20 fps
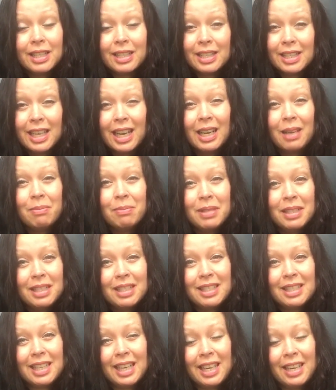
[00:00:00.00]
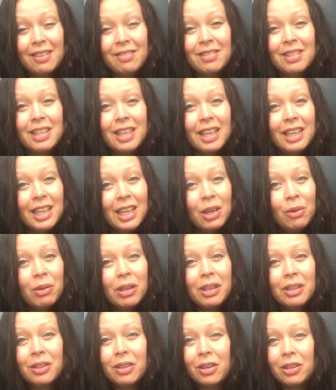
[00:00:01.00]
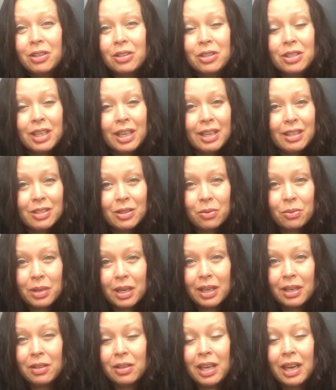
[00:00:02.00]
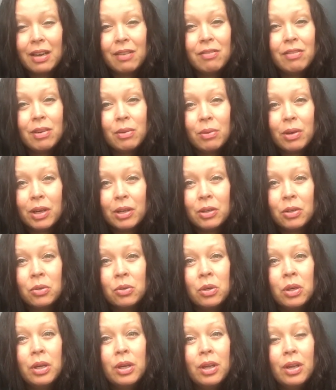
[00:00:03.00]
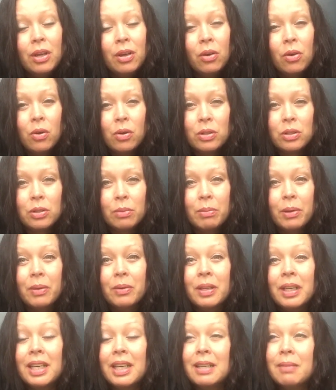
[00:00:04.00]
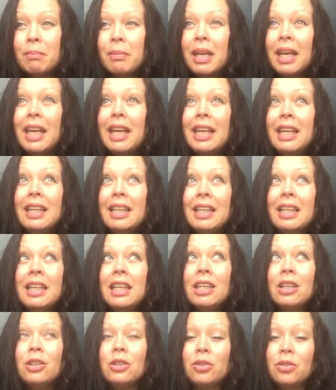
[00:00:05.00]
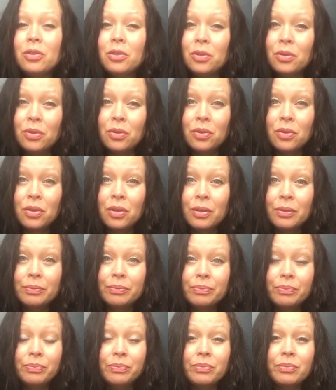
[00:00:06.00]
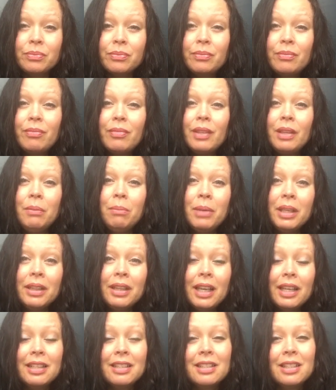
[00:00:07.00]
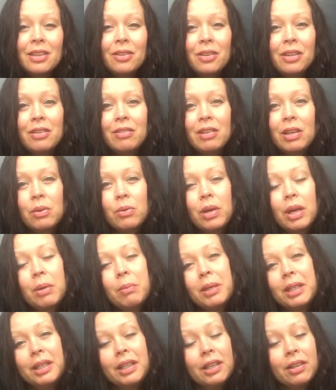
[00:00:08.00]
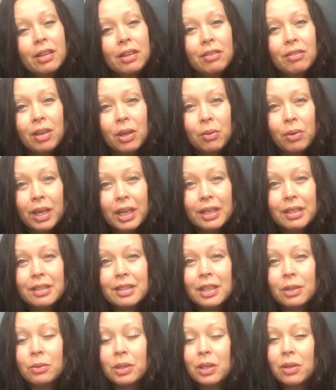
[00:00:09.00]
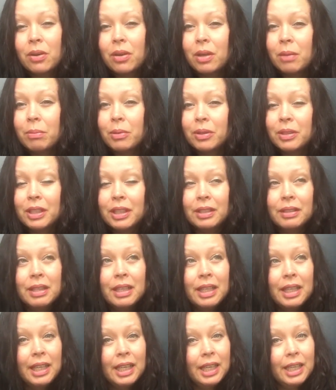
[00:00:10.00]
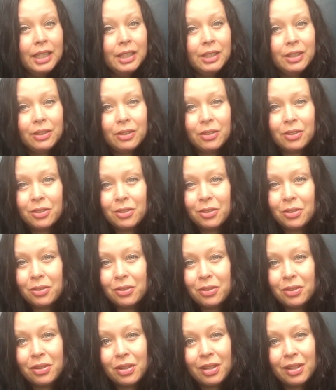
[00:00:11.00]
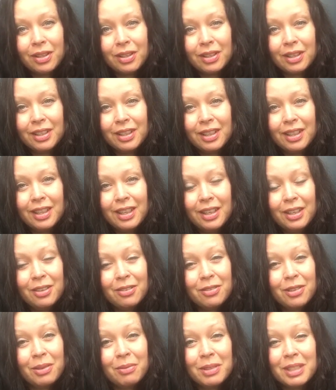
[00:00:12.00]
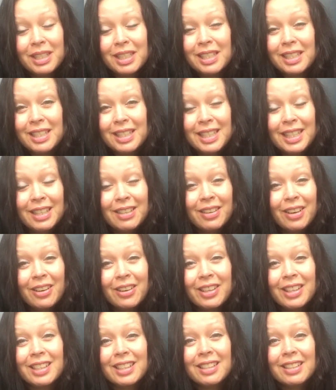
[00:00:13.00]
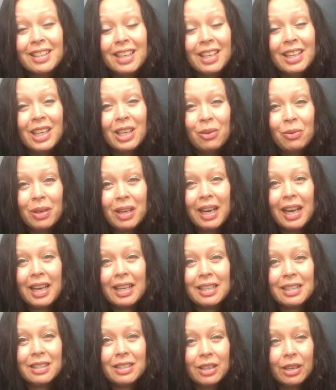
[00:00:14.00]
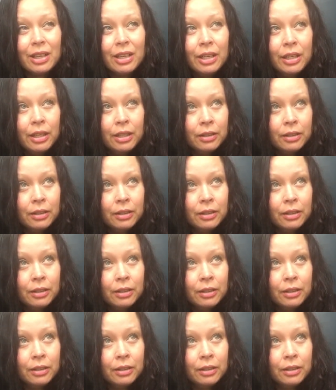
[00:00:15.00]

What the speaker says: shall be saved, and he will not chase away everyone who calls upon him in truth. But that's the only requirement. It requires that we call upon him in truth, from a sincere heart, then he will answer.